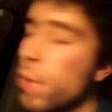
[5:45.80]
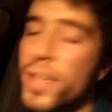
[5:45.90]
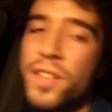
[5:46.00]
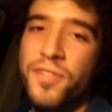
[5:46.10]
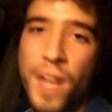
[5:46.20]
one
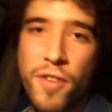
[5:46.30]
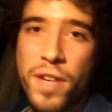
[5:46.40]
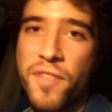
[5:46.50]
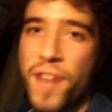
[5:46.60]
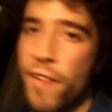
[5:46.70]
is very,
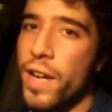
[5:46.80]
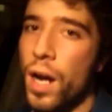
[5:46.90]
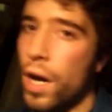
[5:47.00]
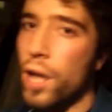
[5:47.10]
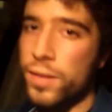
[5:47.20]
very
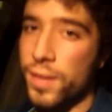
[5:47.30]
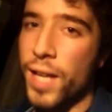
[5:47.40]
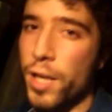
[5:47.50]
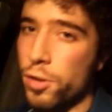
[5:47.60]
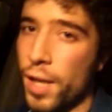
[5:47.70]
hard to
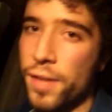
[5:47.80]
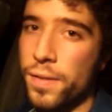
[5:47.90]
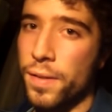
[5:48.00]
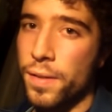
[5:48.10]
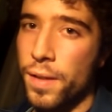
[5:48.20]

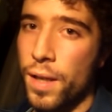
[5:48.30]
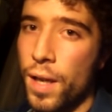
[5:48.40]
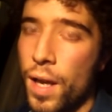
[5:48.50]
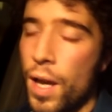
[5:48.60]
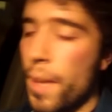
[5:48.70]
digest.
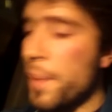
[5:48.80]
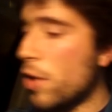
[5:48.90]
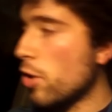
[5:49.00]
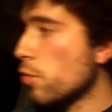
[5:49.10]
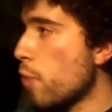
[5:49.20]

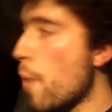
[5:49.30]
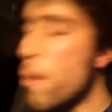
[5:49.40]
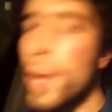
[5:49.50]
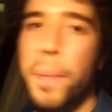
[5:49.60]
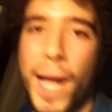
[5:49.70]
Because when
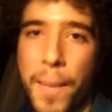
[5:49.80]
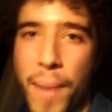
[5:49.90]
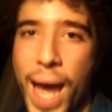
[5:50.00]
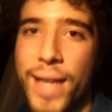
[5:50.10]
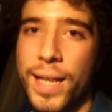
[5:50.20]
we play
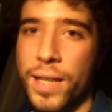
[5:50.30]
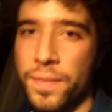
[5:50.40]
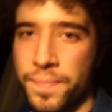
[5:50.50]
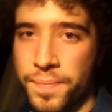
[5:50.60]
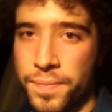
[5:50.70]
badly,
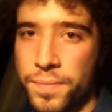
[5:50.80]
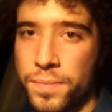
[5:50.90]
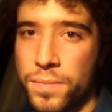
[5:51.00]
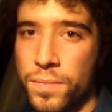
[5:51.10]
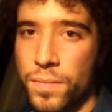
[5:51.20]

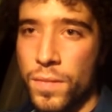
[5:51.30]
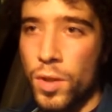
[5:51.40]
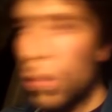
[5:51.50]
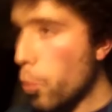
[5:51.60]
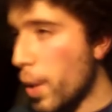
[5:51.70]

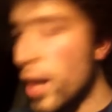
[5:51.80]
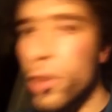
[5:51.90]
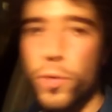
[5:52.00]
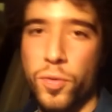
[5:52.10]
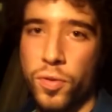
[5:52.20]
we
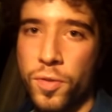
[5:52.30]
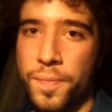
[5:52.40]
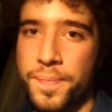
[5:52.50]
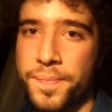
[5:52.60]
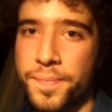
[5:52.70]
lose.
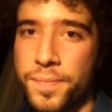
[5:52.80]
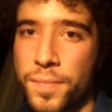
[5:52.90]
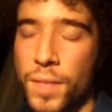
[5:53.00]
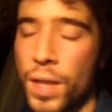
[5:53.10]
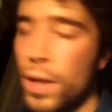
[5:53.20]

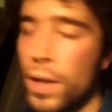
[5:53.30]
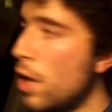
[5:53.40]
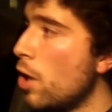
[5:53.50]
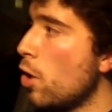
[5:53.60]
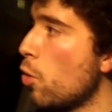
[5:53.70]

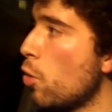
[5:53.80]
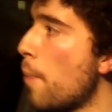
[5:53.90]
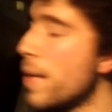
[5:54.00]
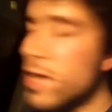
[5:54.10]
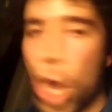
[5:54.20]

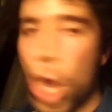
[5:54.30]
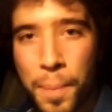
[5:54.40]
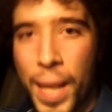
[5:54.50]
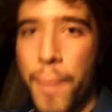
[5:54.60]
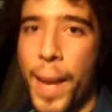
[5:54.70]
When we don't
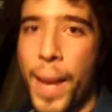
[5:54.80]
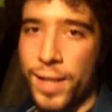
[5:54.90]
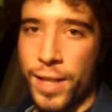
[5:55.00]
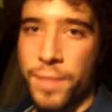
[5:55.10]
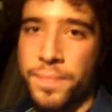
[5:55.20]
play
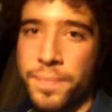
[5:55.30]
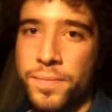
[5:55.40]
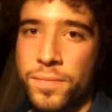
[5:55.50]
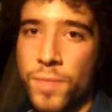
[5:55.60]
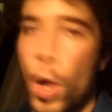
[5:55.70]
badly,
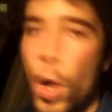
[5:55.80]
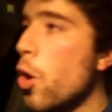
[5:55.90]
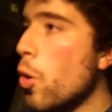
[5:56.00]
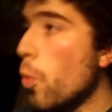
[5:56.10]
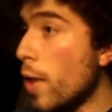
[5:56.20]

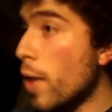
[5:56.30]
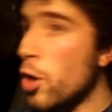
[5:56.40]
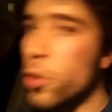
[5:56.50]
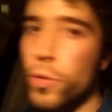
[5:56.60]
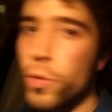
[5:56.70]
we
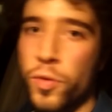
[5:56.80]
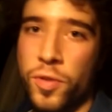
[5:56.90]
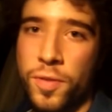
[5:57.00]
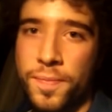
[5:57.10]
lose.